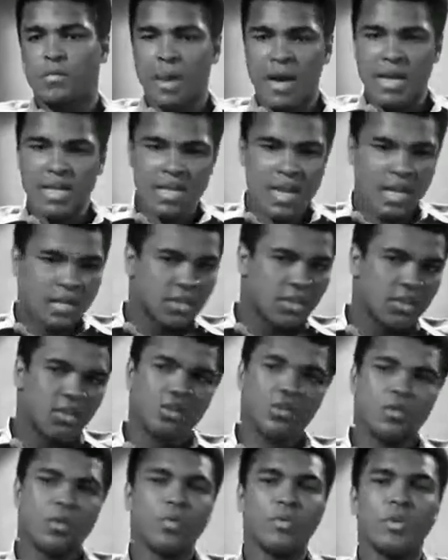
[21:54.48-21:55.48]
And we might not
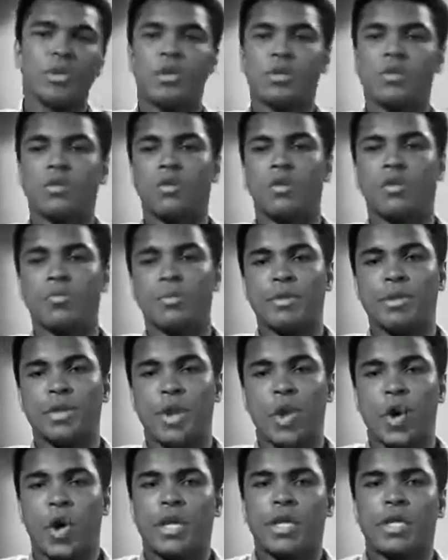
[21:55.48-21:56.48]
still go. We don't know.
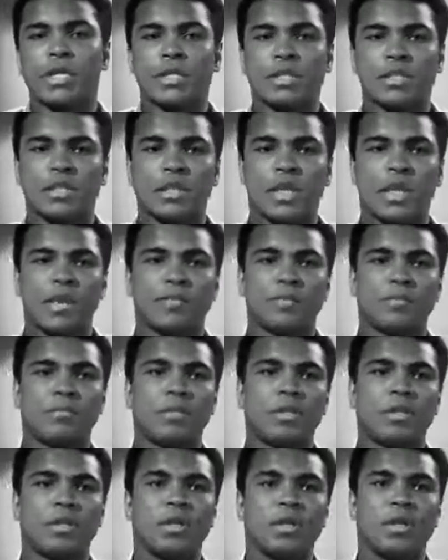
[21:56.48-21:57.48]
But the audience
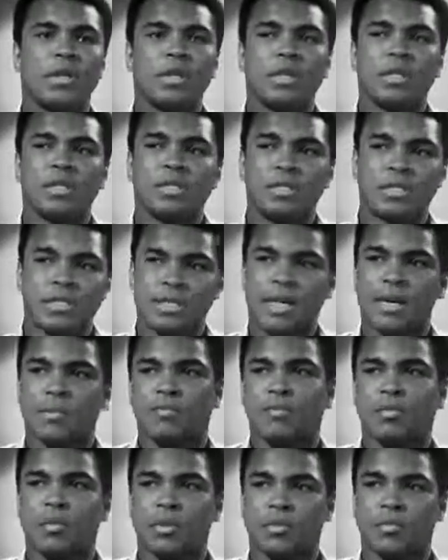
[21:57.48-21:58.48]
have to be
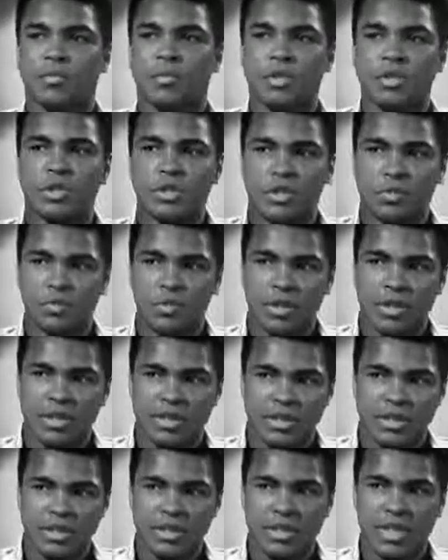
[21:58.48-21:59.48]
separate, which is the
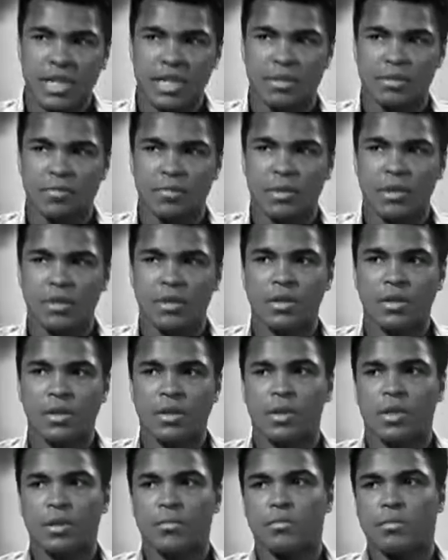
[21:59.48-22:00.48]
way this has got to
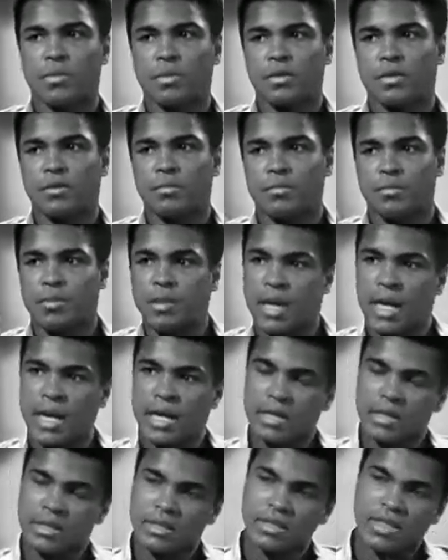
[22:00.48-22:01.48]
be. But the
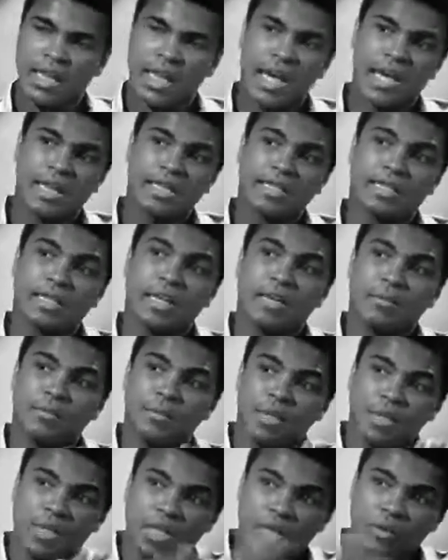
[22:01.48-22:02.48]
black side has
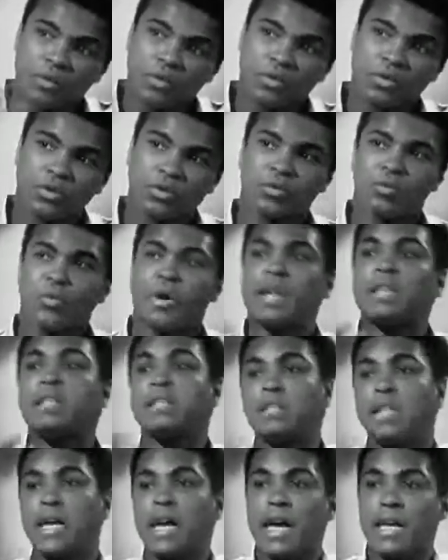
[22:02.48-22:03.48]
got to be equal to the
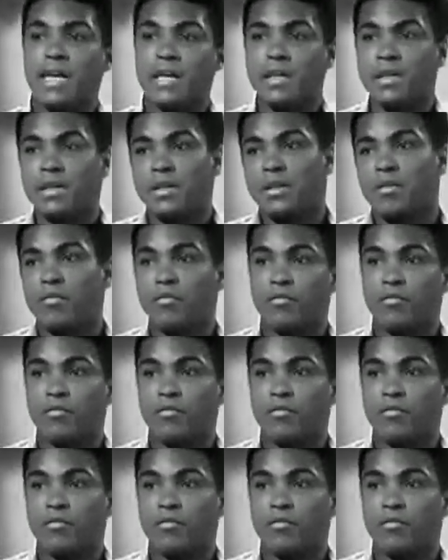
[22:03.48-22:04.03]
white side